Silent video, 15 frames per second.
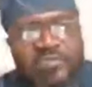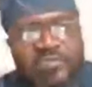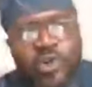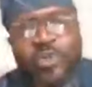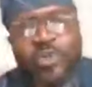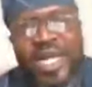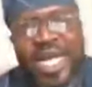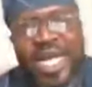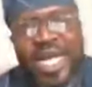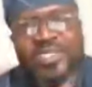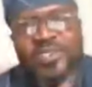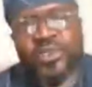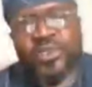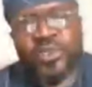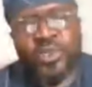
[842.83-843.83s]
the
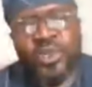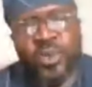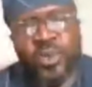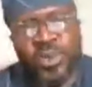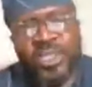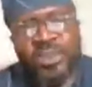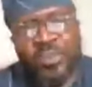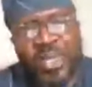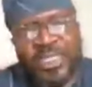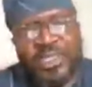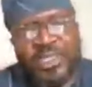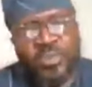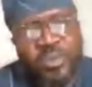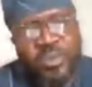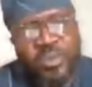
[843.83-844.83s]
form as with the
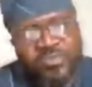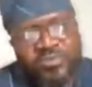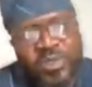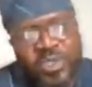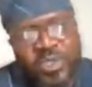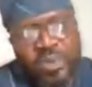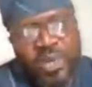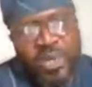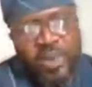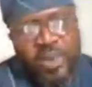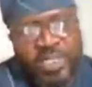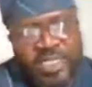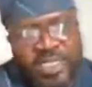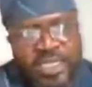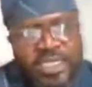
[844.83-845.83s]
best
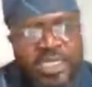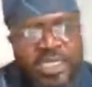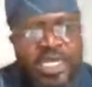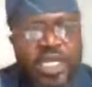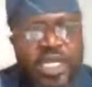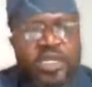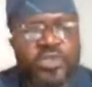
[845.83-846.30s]
information about your business.